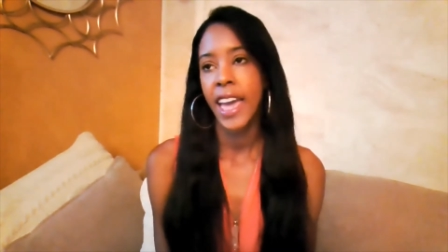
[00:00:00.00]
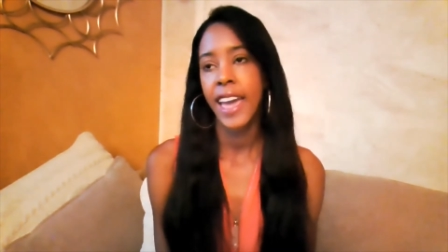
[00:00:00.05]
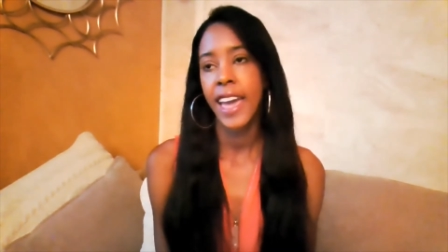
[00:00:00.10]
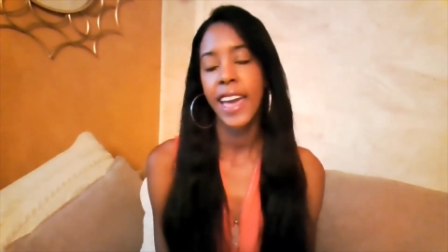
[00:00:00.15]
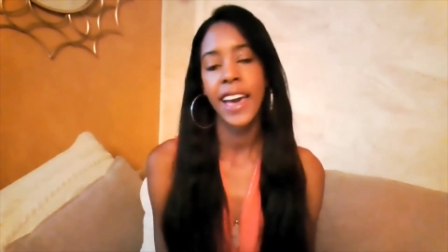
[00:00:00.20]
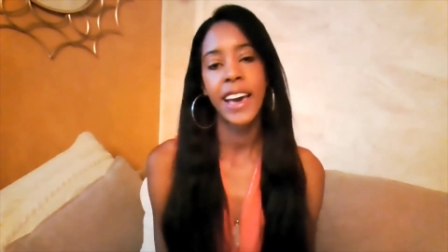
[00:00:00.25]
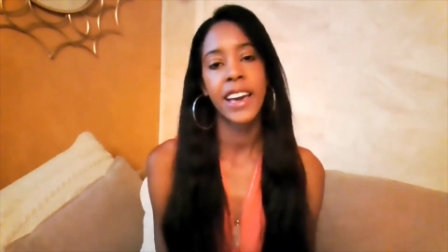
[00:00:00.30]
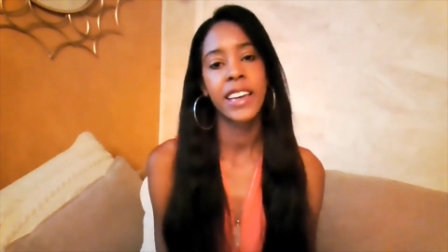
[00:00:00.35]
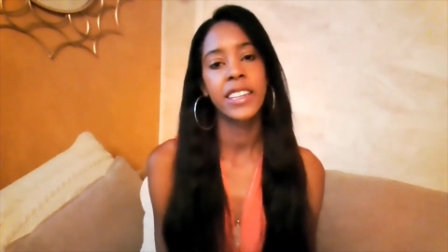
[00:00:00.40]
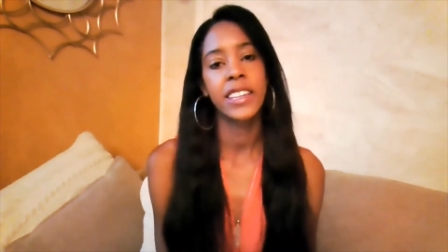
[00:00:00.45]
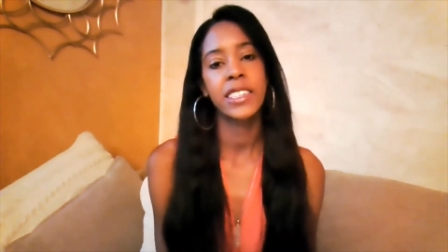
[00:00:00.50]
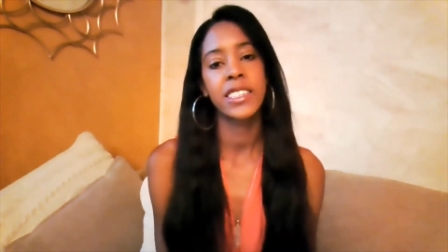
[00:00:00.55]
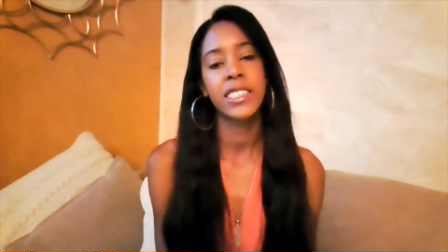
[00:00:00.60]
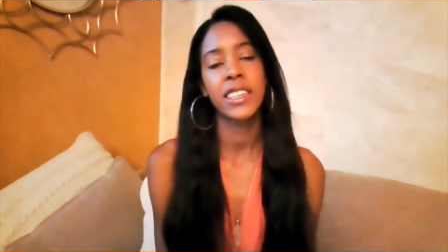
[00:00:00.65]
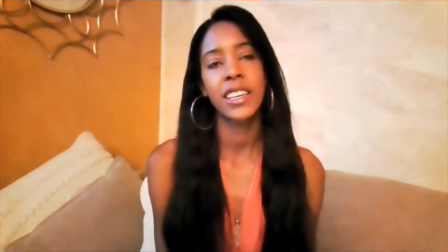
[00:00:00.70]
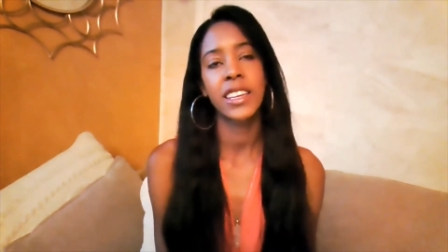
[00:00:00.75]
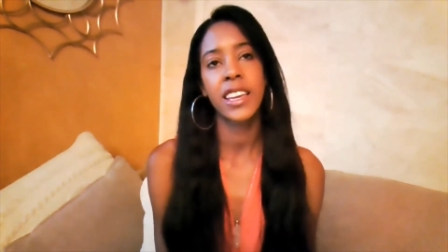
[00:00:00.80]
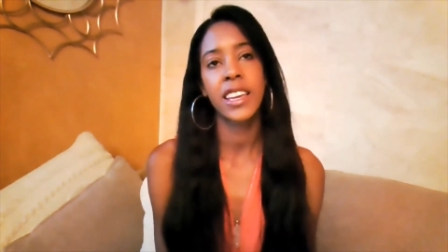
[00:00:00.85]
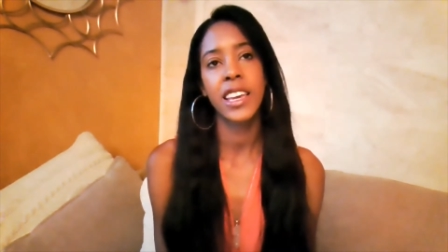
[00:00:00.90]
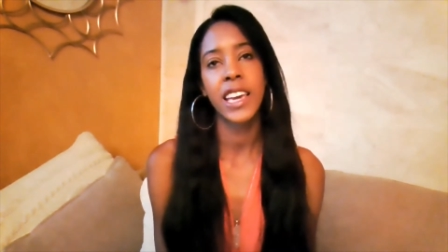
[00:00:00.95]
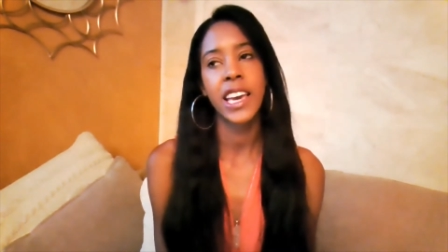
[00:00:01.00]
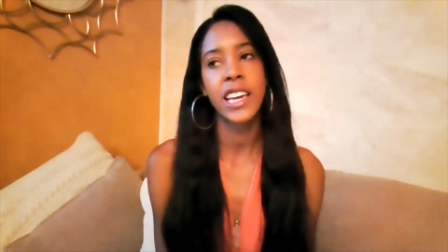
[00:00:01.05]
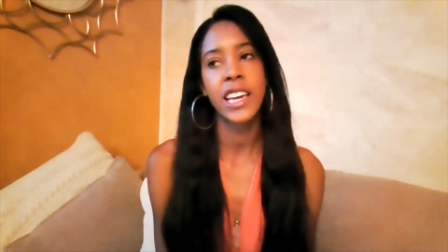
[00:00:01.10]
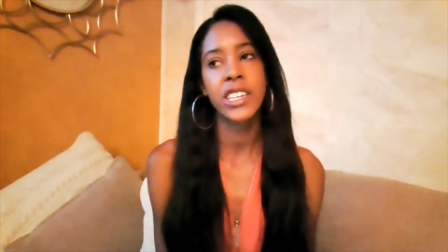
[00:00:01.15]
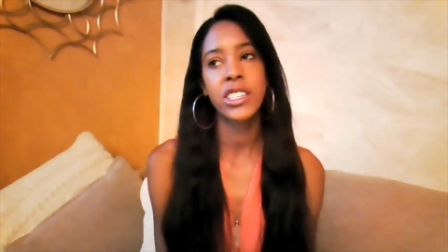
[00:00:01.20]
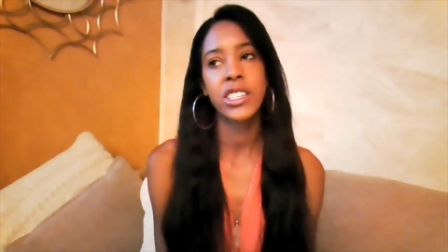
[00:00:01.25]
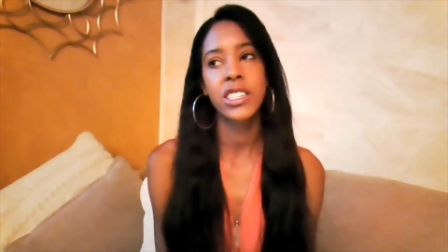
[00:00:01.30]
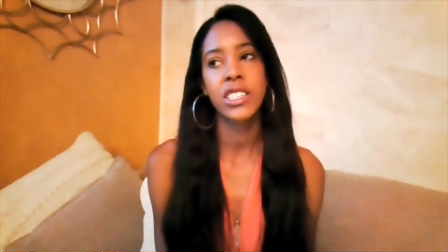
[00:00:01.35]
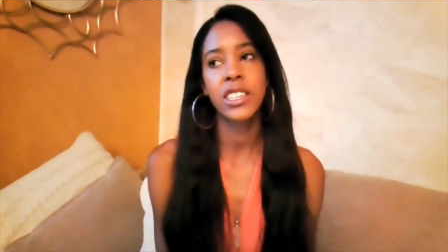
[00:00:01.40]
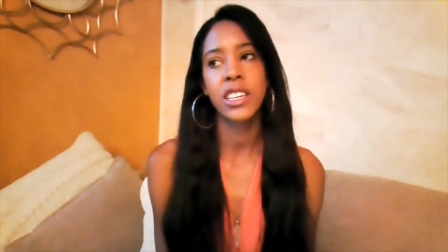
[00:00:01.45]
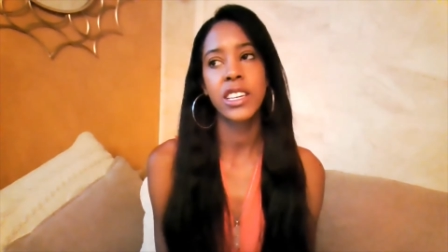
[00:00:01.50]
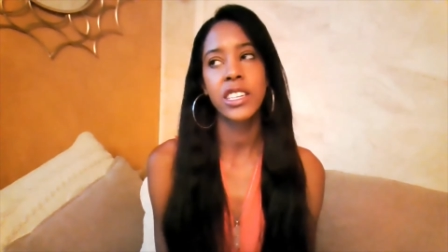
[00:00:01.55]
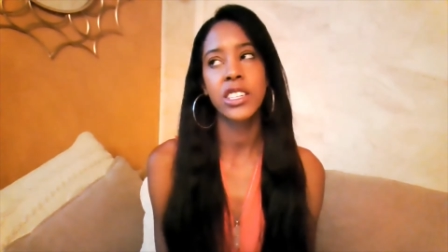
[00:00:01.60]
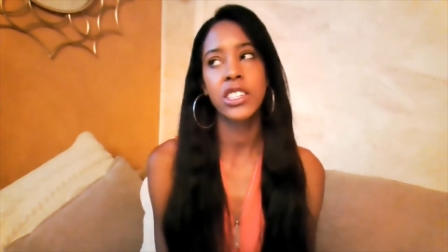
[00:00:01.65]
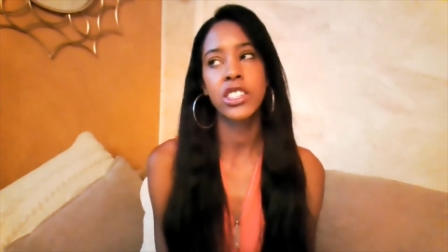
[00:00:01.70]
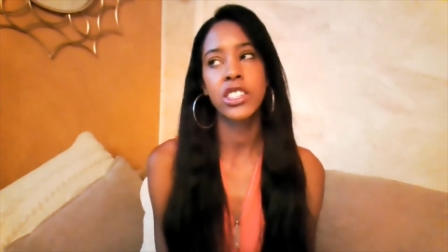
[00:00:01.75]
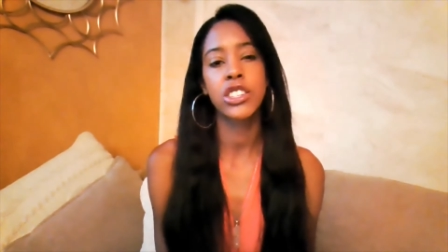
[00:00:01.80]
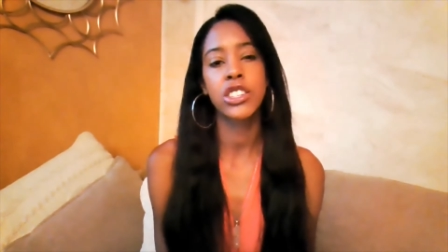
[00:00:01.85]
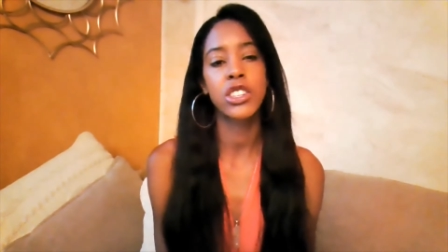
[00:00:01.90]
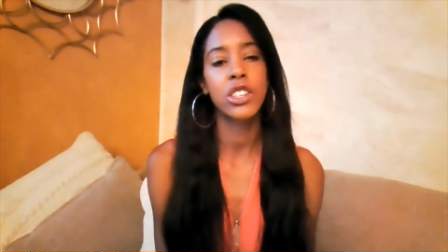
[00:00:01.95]
And it's
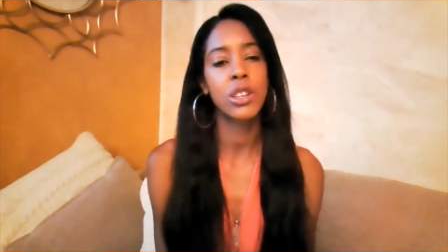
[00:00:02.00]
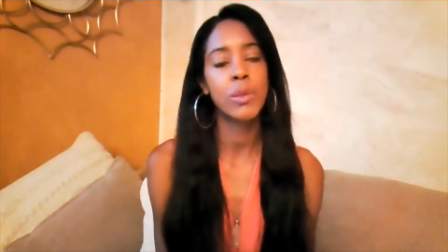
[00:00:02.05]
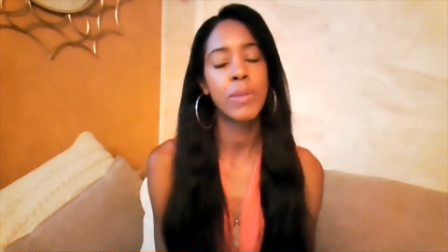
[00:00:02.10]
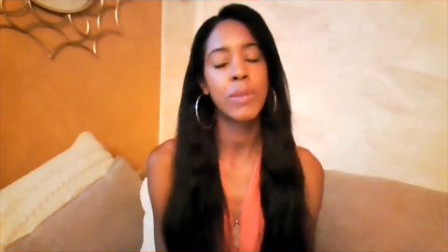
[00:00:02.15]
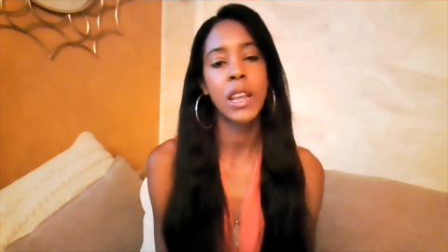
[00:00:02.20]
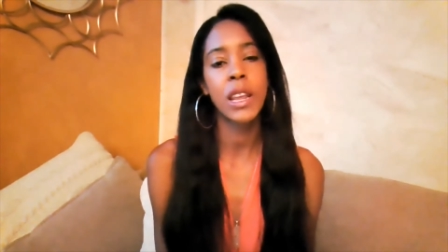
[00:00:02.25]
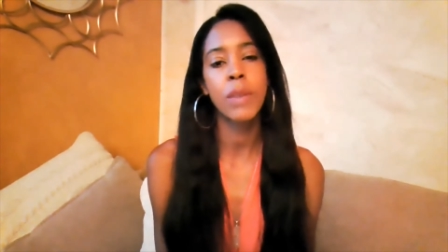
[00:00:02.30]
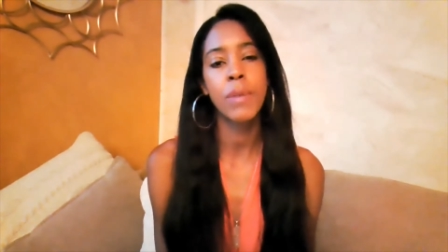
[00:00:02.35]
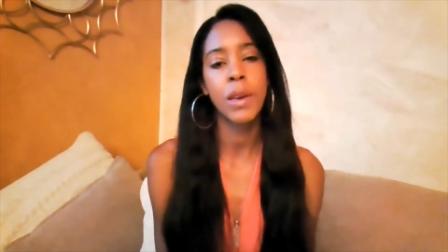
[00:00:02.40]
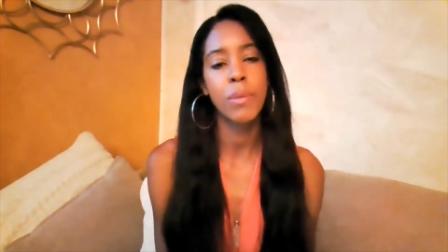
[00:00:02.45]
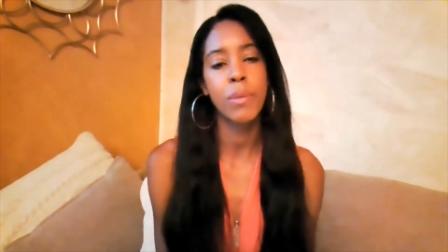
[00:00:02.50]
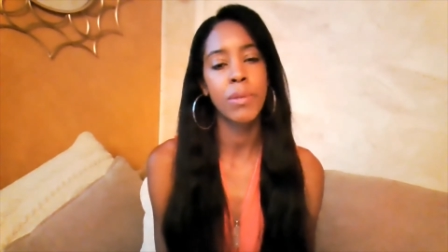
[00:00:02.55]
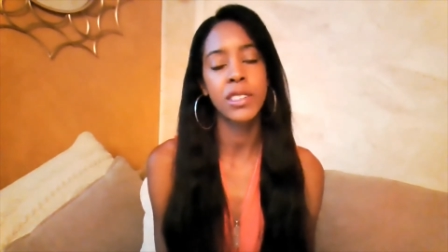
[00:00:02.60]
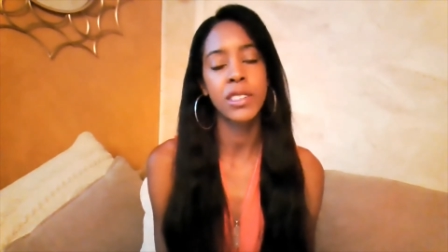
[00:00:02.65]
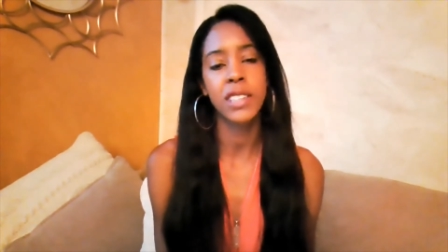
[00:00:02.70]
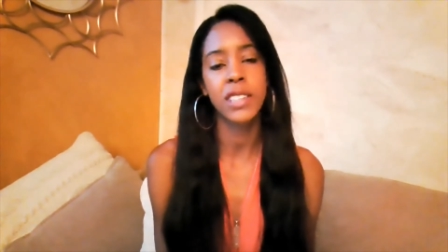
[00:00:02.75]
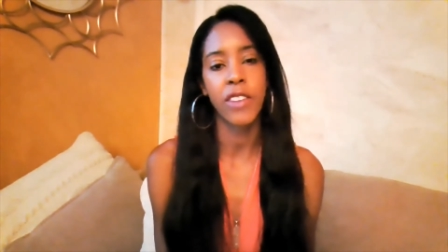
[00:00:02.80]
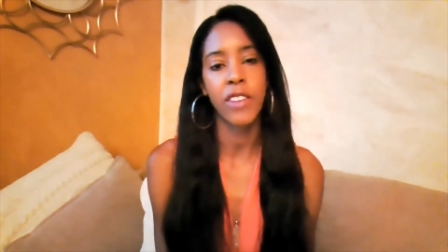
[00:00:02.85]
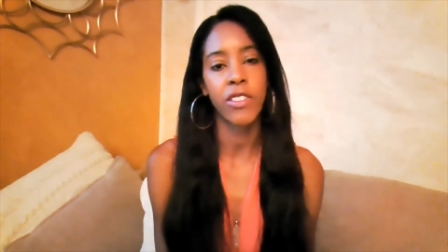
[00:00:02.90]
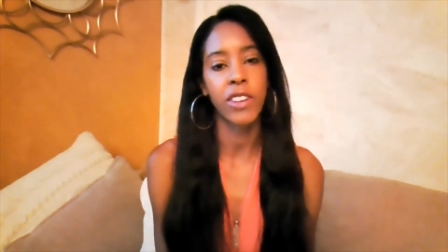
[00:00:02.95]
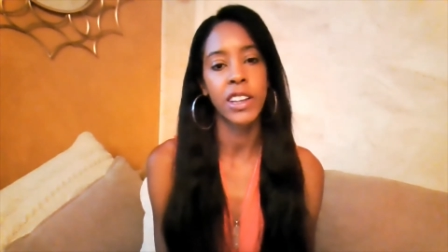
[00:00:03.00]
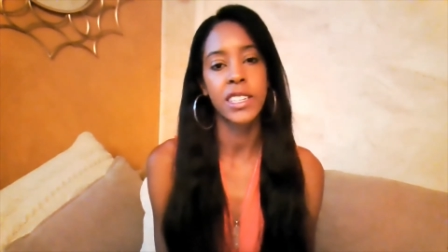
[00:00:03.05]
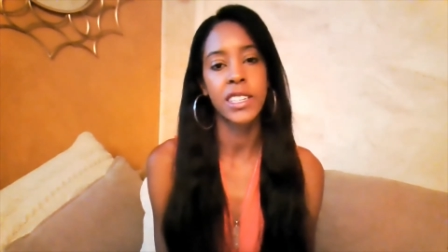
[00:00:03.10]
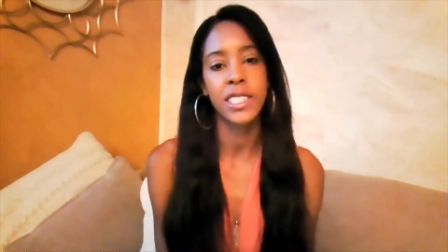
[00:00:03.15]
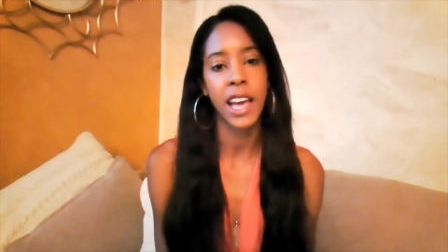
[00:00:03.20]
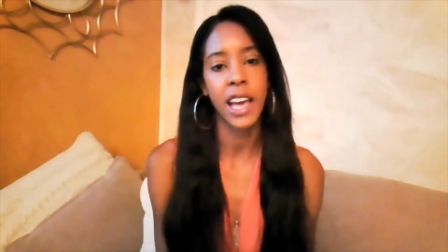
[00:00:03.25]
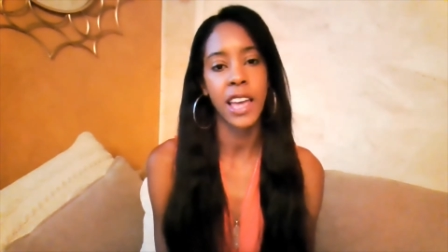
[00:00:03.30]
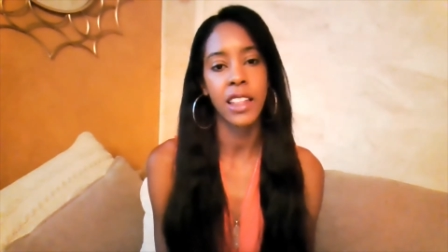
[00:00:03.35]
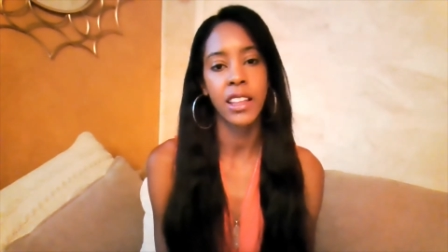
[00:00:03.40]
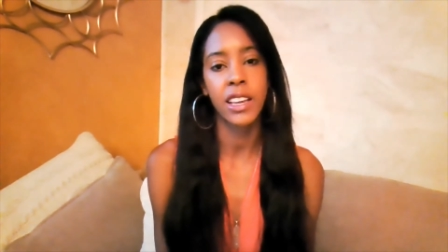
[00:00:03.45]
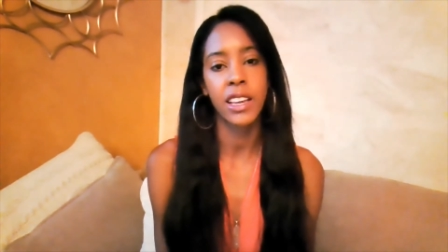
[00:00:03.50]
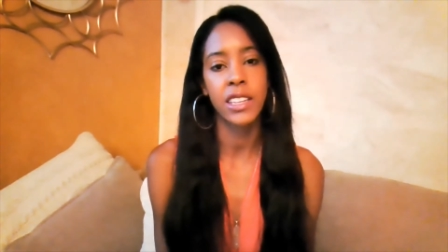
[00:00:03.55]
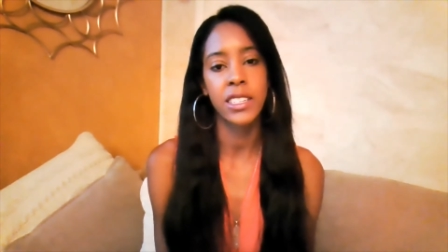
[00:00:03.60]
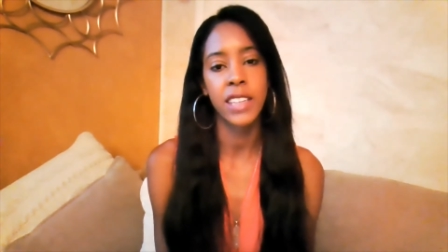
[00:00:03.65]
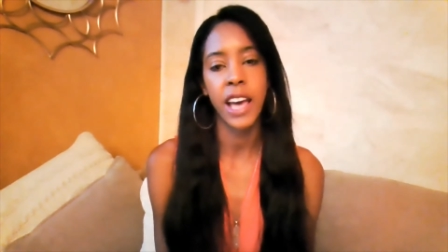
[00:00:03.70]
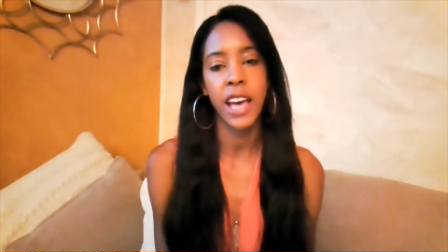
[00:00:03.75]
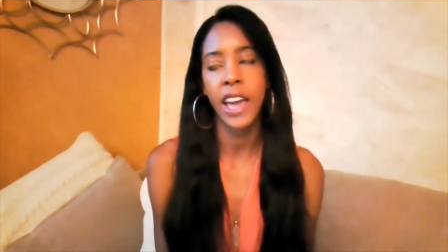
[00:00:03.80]
just too many people suffer in silence.